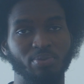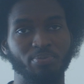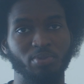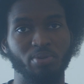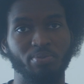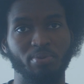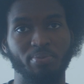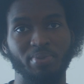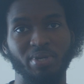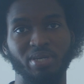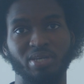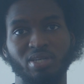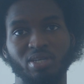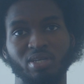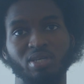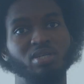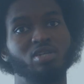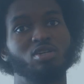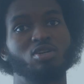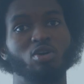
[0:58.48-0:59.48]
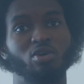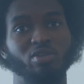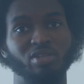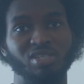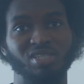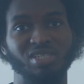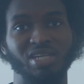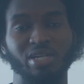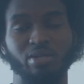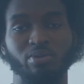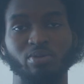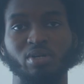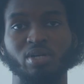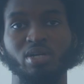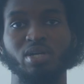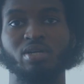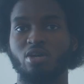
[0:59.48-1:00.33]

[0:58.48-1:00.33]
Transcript: I'm going to be making on this channel.